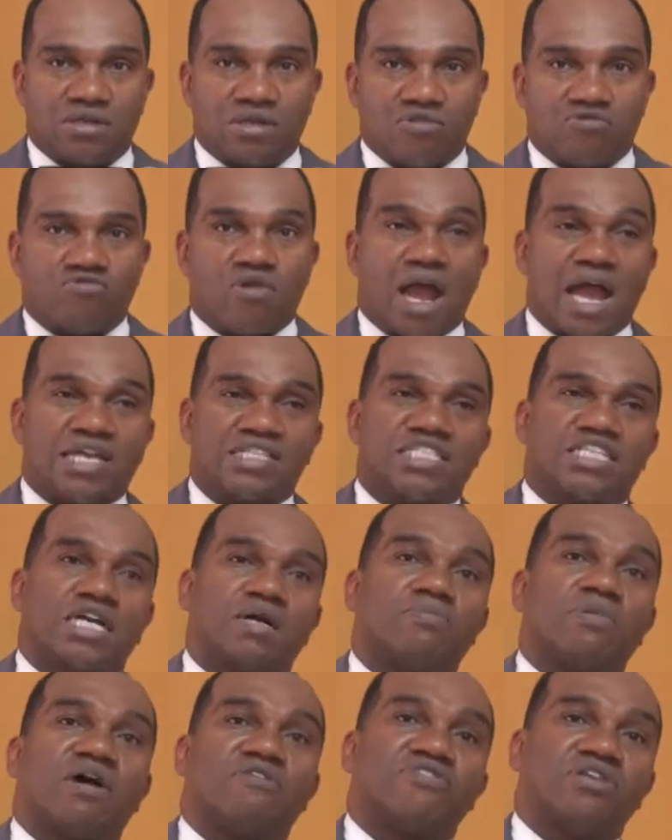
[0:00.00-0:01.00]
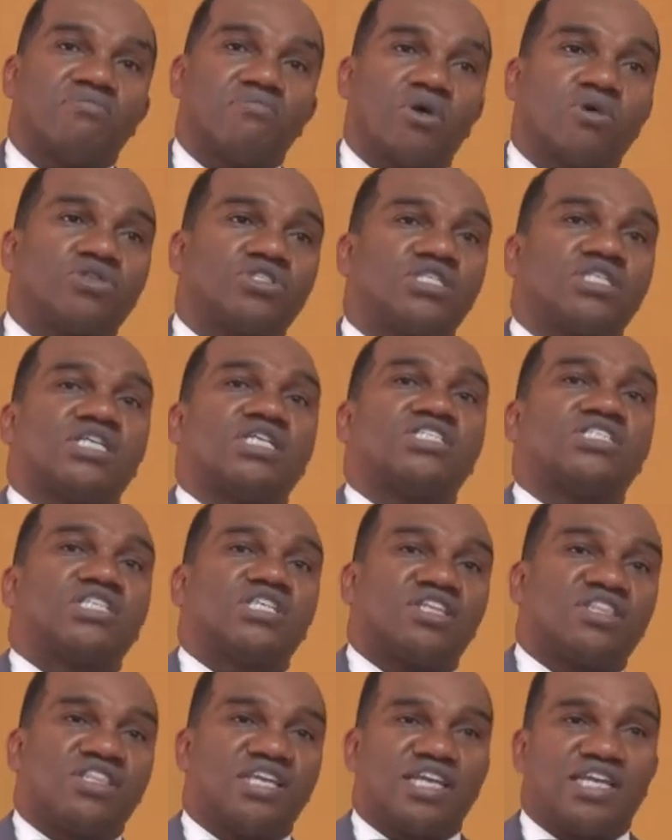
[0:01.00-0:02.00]
rising above emotion into
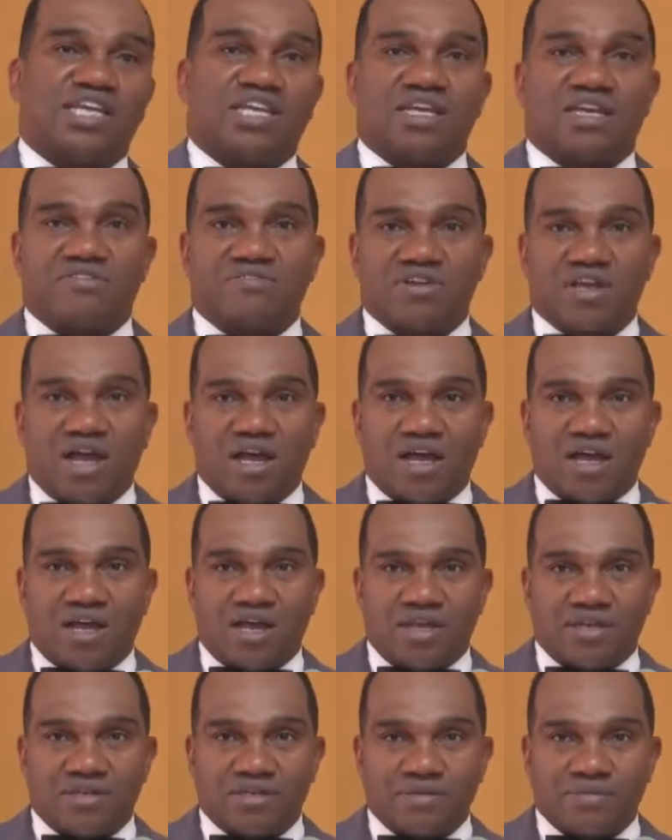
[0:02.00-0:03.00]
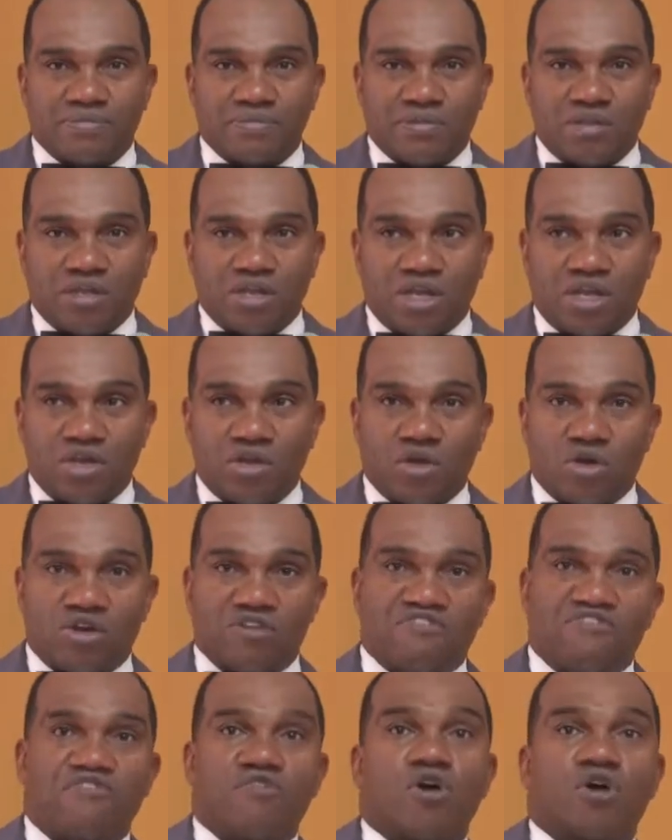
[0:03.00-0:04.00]
the thinking of God. You know,
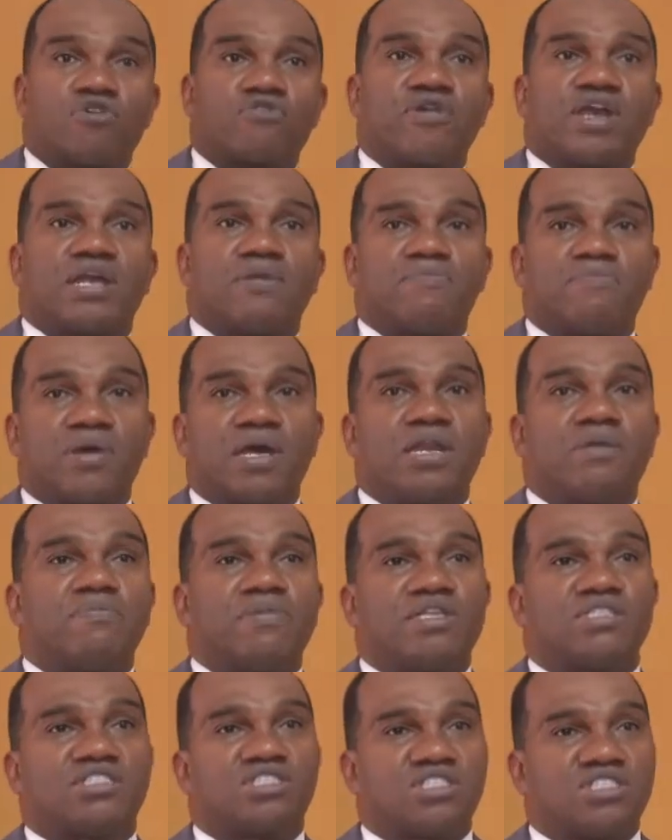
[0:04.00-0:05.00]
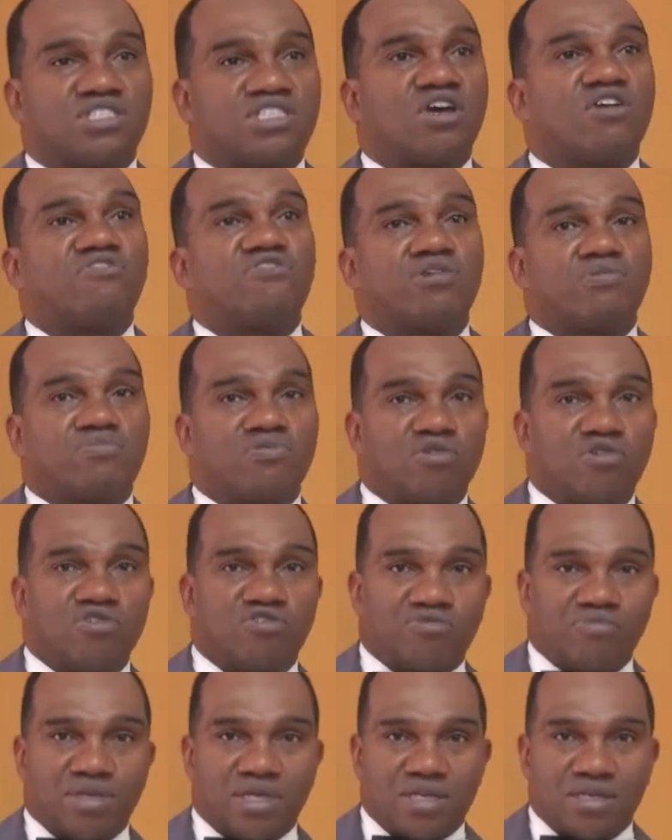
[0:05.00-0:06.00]
the 4 great impediments to
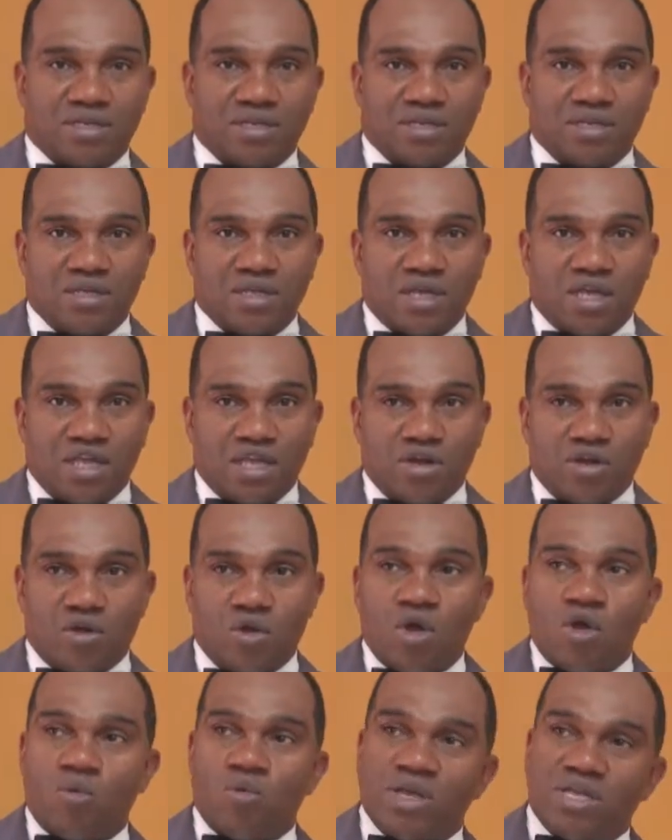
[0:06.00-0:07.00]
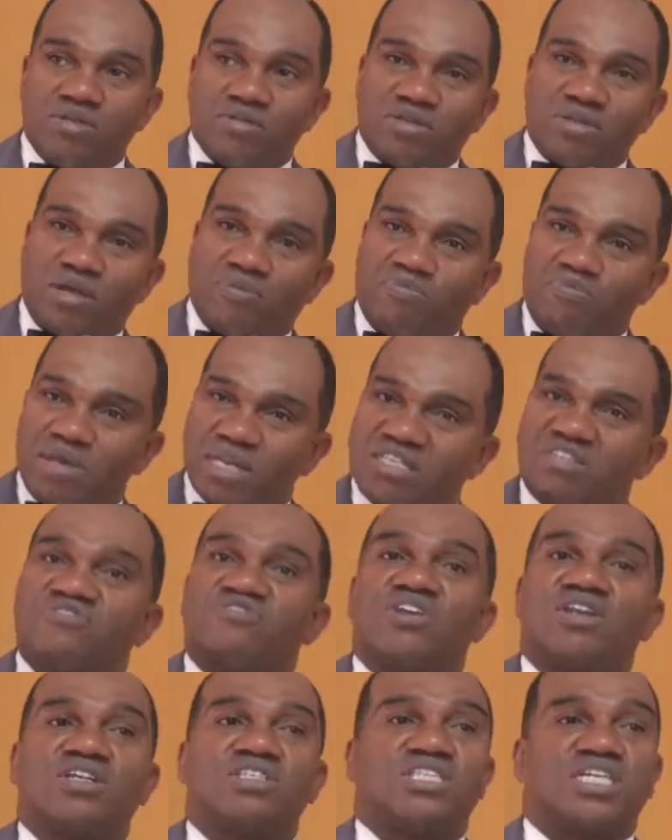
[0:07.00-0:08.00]
self-improvement. You know, mixed
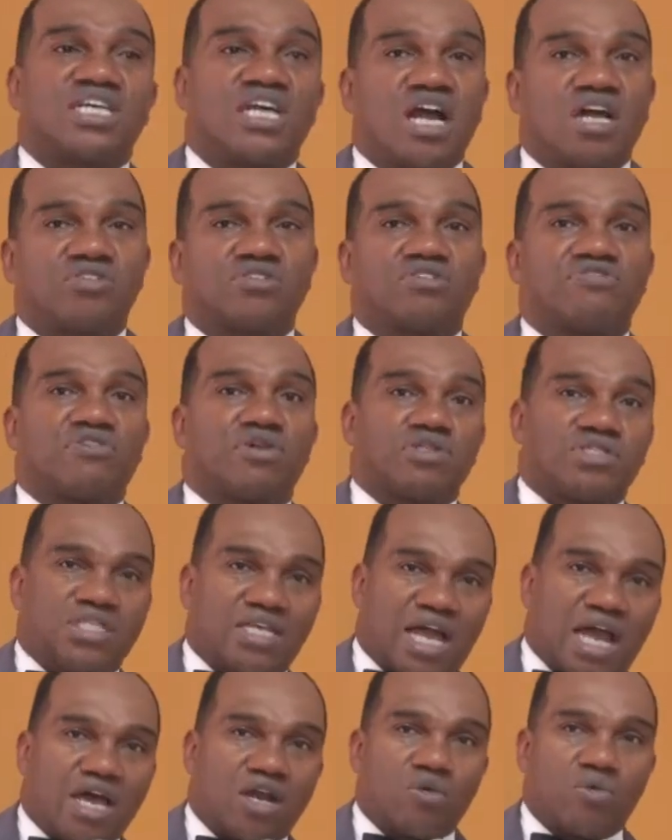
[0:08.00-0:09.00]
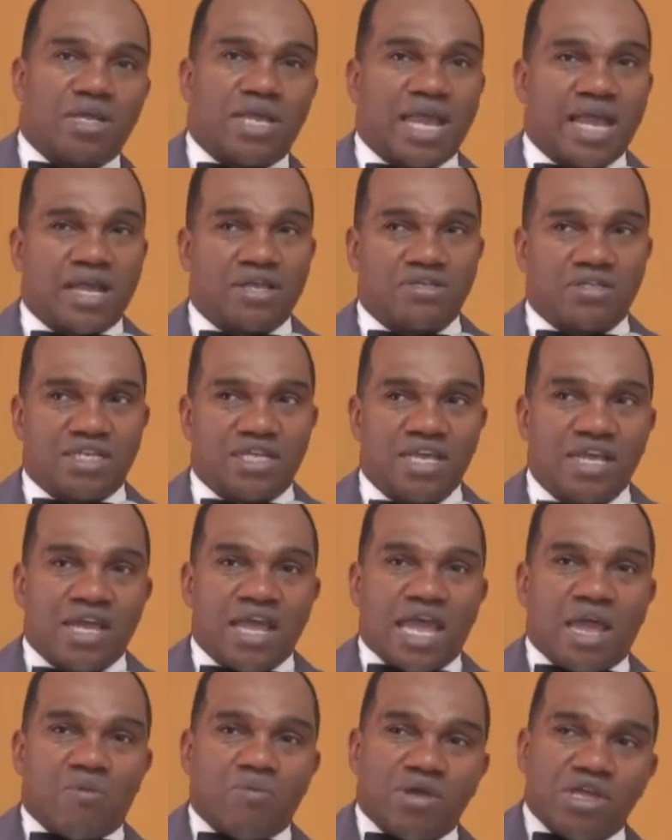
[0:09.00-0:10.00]
feelings and controversy, how do we handle it?
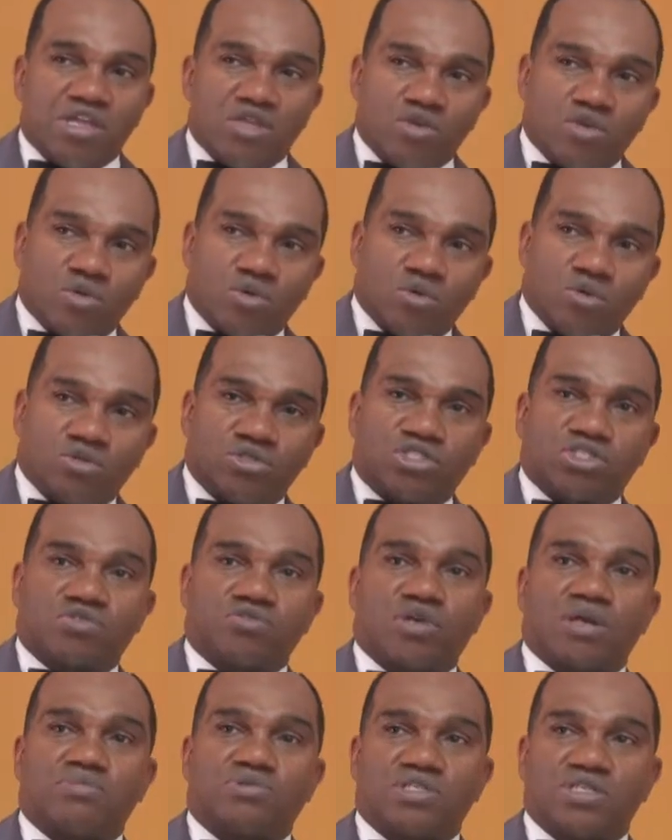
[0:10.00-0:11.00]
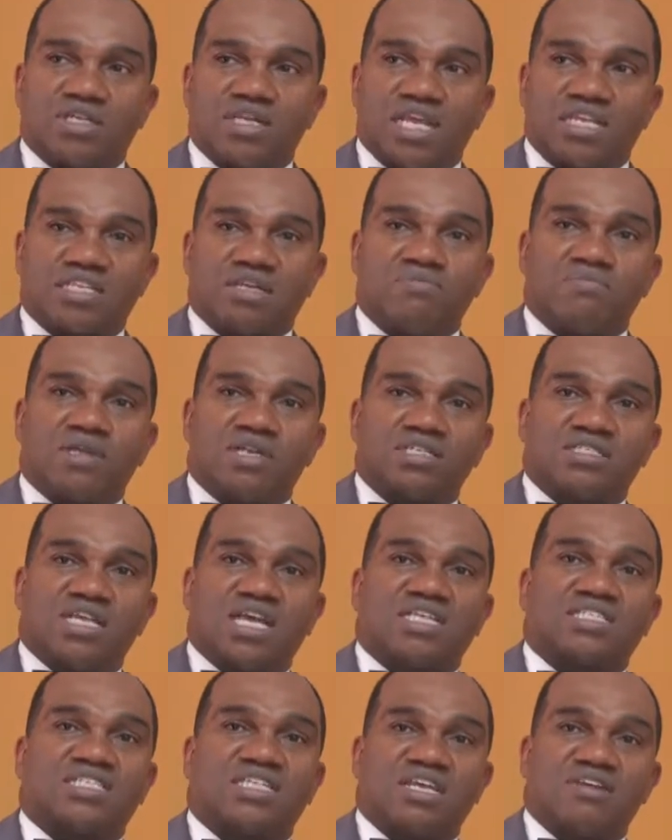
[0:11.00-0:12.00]
And we use scripture that the minister
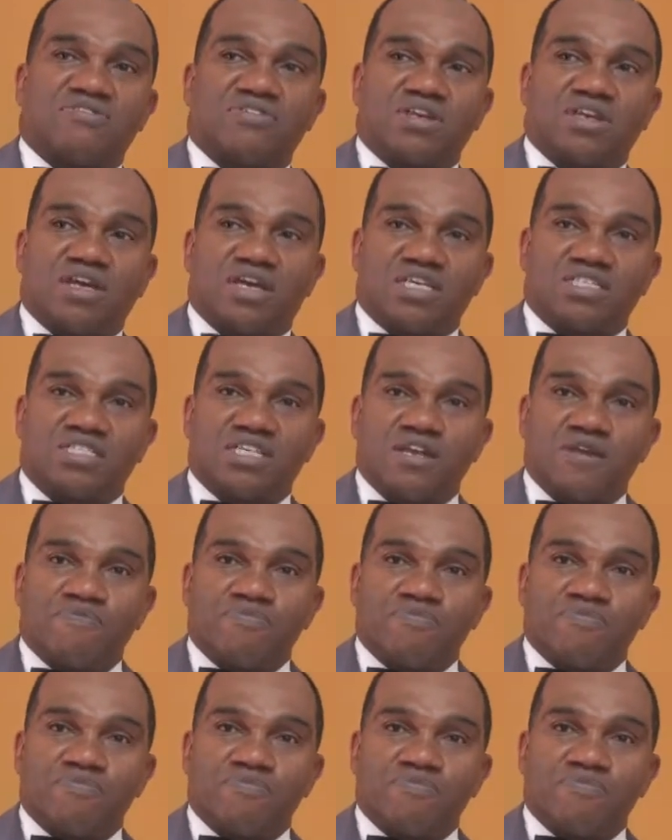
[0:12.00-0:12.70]
has given us